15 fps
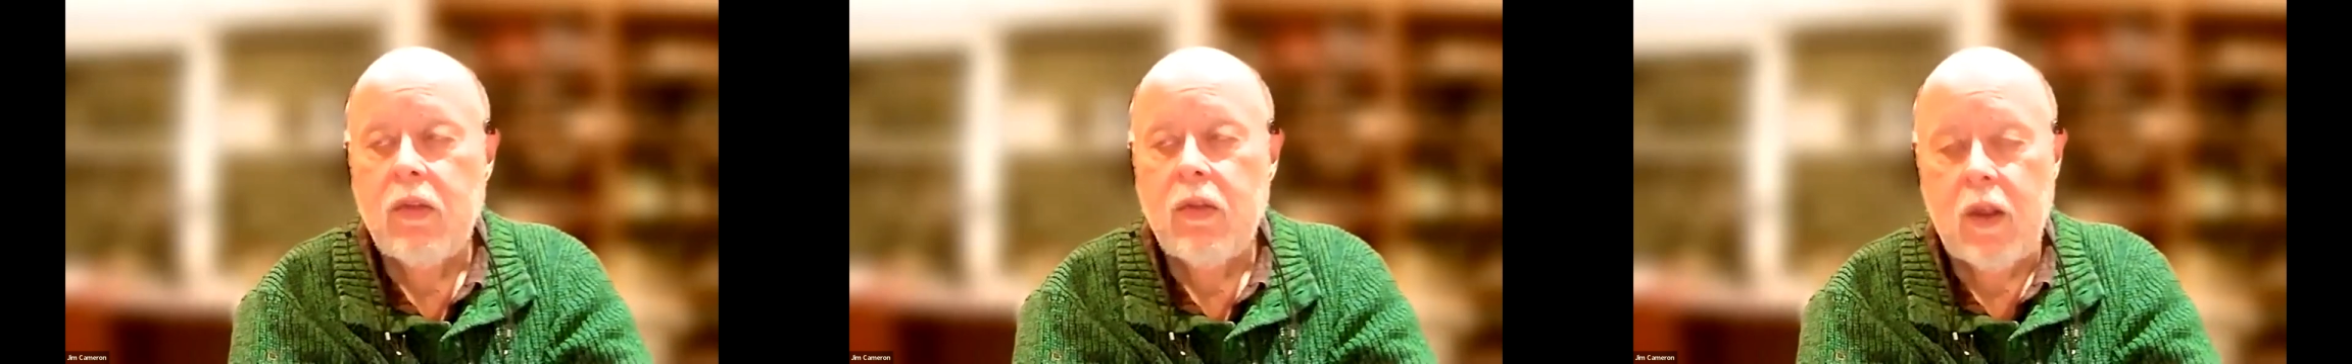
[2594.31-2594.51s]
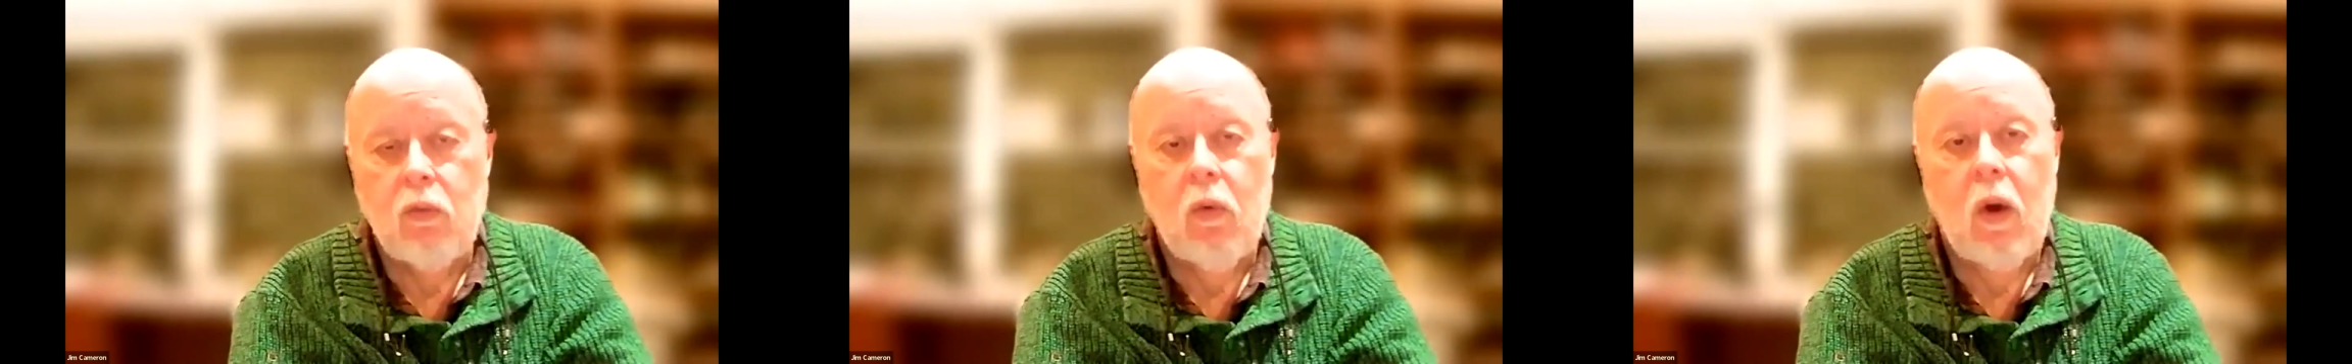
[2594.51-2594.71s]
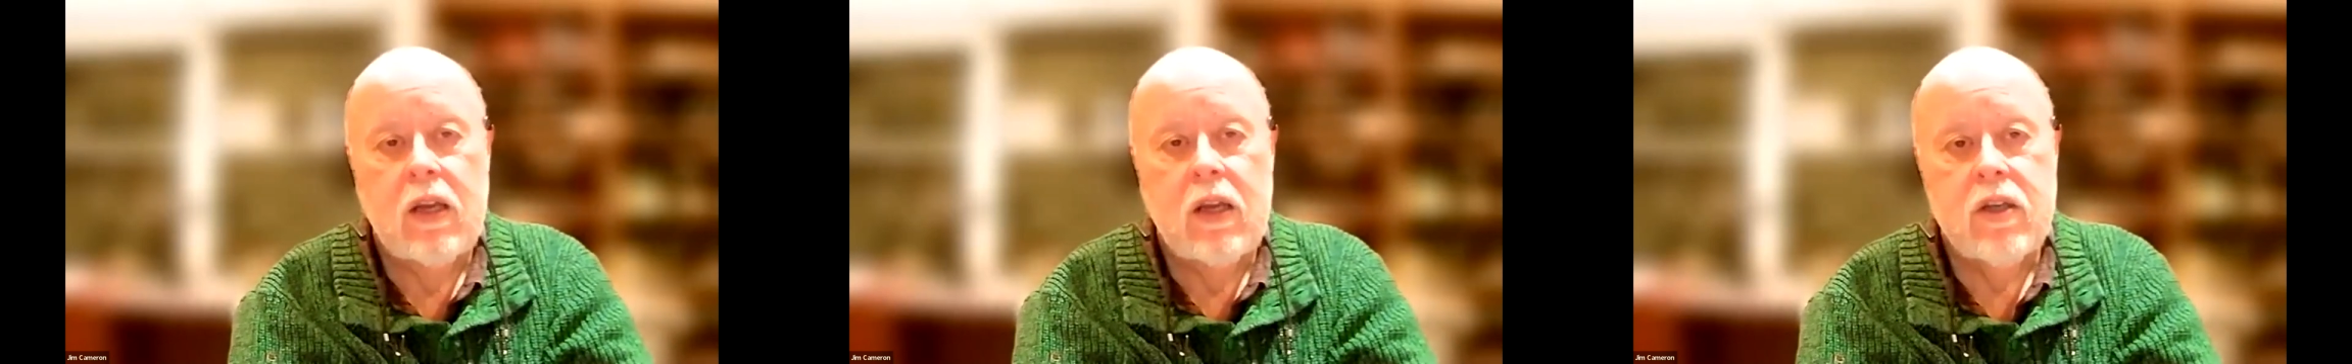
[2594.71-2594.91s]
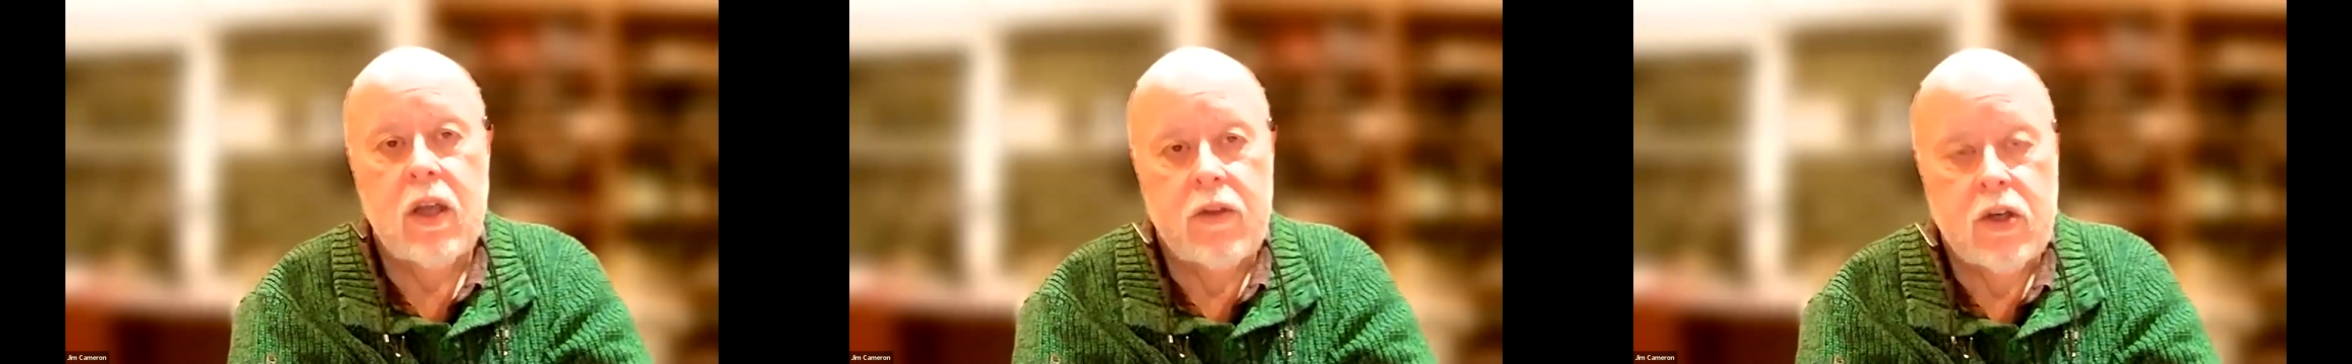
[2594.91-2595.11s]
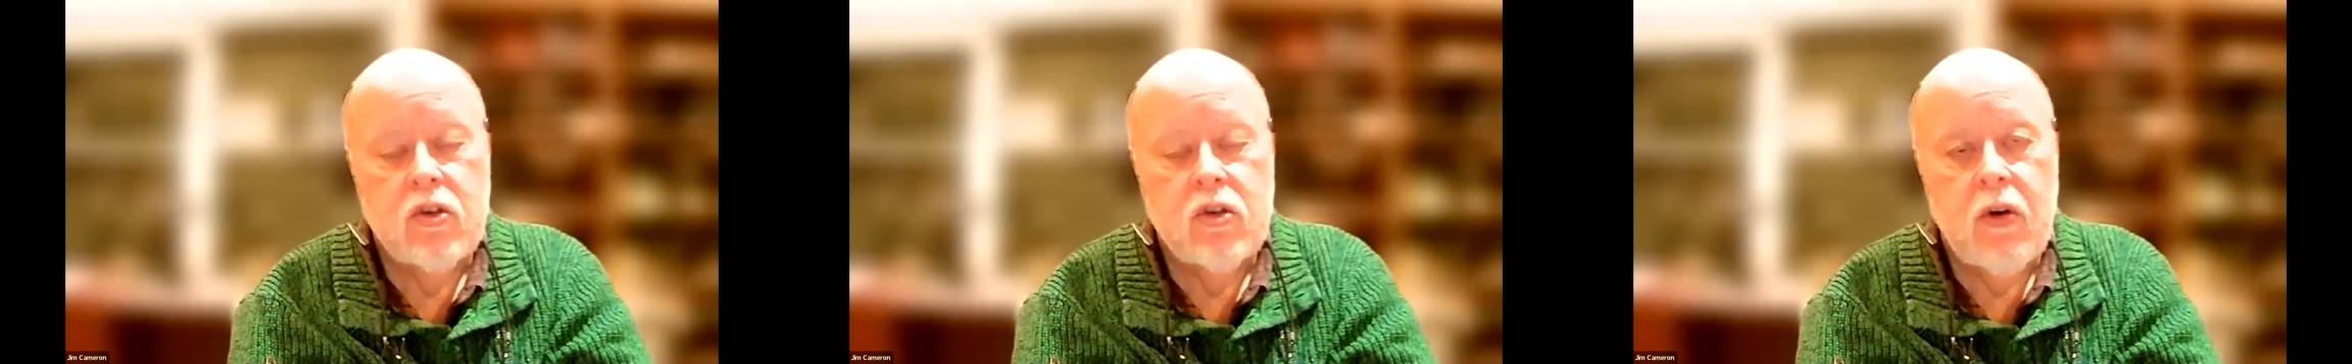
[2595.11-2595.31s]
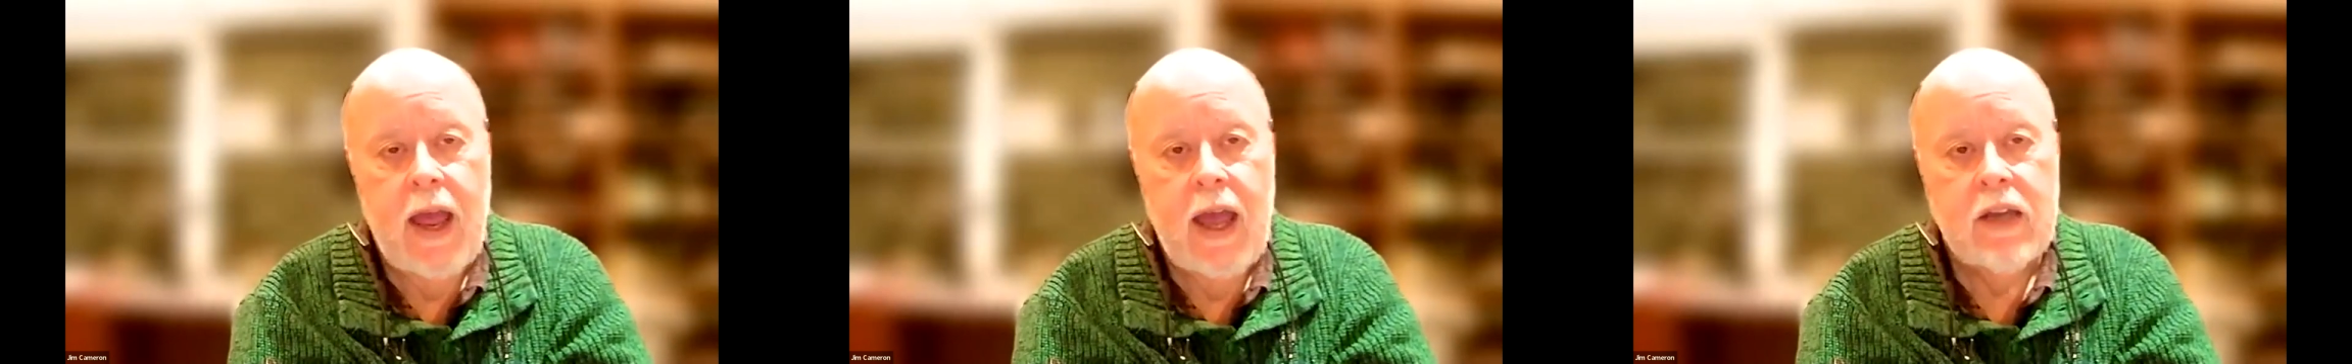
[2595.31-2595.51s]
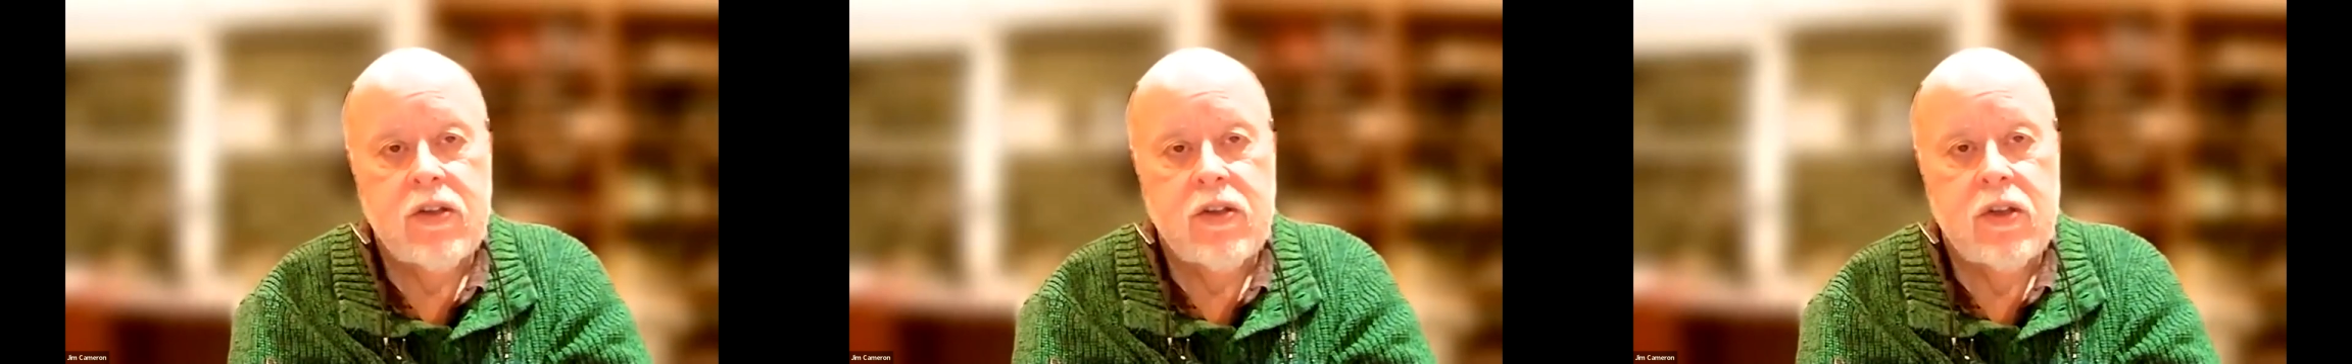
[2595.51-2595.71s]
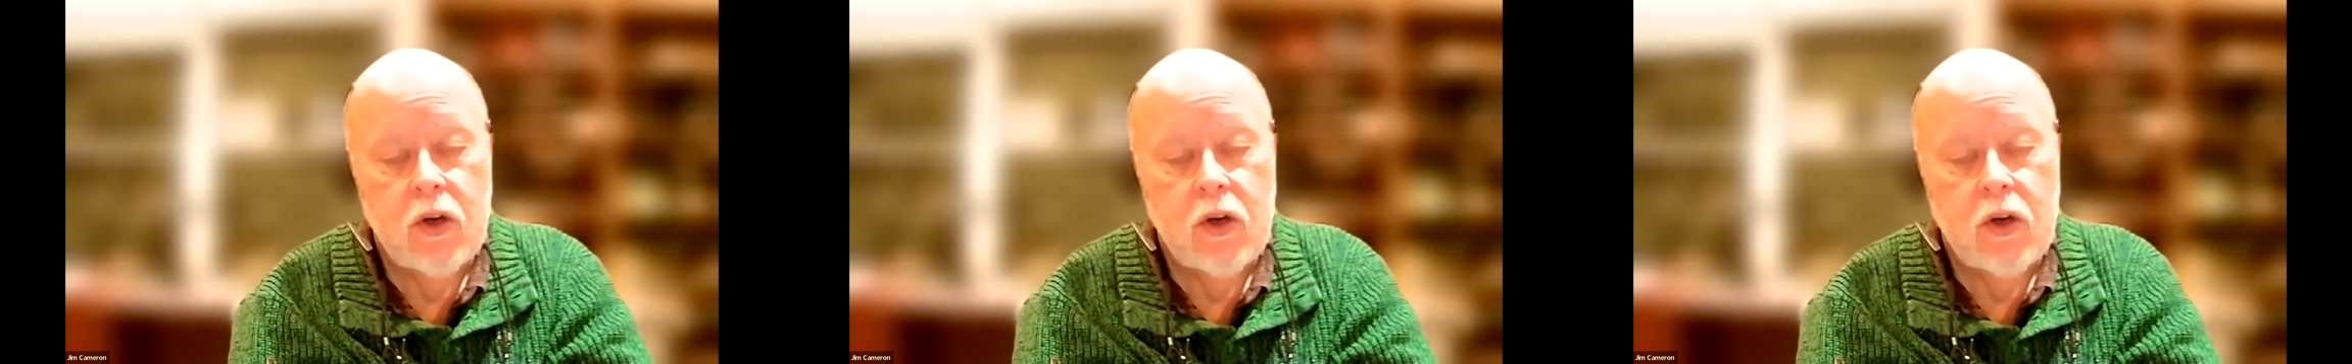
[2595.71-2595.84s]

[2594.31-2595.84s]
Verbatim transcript: that runs on the tracks in